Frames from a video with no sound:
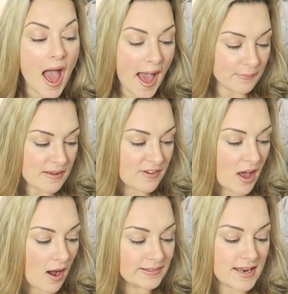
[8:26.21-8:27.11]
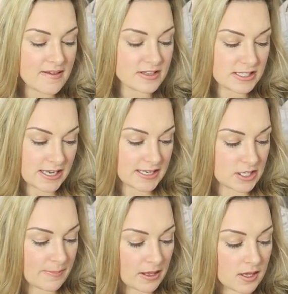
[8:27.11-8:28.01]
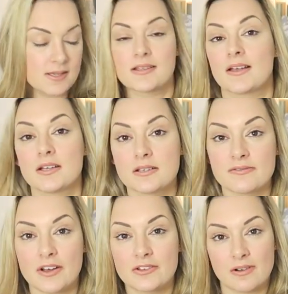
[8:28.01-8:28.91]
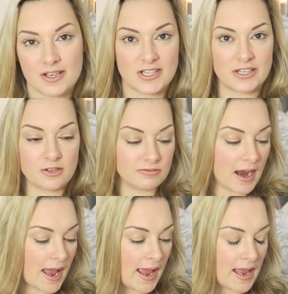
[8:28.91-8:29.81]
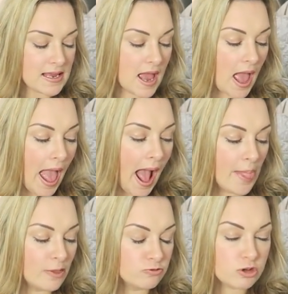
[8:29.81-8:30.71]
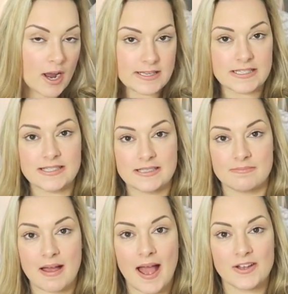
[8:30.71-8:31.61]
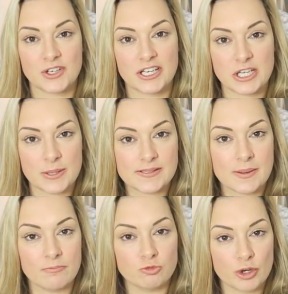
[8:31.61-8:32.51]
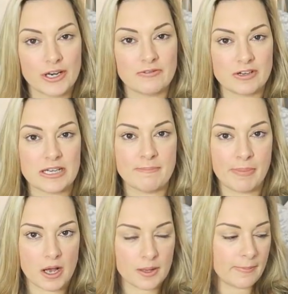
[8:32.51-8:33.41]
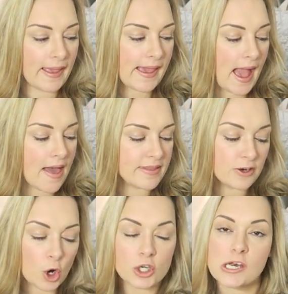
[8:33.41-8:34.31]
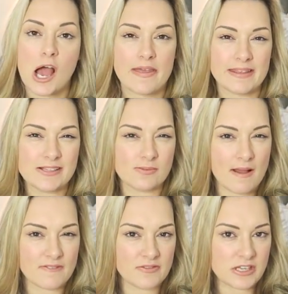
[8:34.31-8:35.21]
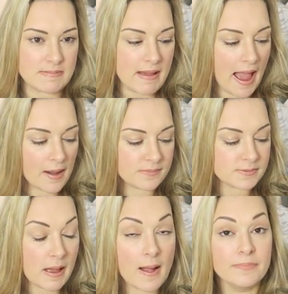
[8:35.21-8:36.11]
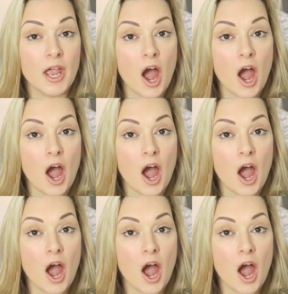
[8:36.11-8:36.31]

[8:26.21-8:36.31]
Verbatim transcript: However, I never did because I couldn't find the right shade of grey and the writing didn't match and it used to really, really bug me. And then online, these are about £15, but